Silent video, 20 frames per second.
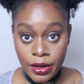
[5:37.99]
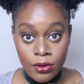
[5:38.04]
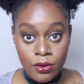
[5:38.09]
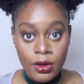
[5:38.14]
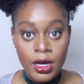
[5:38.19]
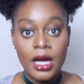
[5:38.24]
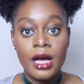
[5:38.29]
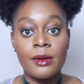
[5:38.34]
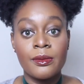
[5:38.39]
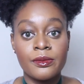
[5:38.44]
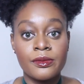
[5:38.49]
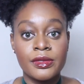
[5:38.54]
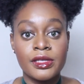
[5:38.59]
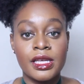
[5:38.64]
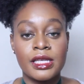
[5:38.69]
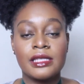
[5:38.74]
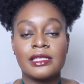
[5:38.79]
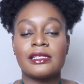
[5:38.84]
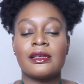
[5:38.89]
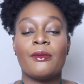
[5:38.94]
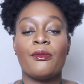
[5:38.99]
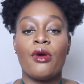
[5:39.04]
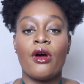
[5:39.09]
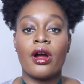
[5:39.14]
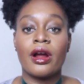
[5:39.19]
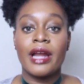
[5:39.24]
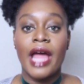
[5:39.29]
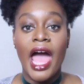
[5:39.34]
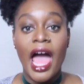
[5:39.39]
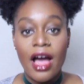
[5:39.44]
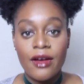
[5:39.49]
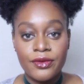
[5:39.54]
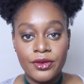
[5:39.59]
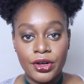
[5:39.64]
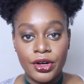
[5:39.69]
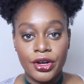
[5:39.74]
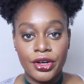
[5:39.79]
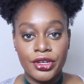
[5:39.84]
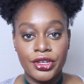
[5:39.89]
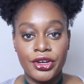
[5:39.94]
oil comes some part
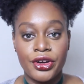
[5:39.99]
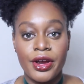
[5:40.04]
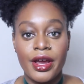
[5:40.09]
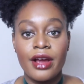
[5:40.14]
after,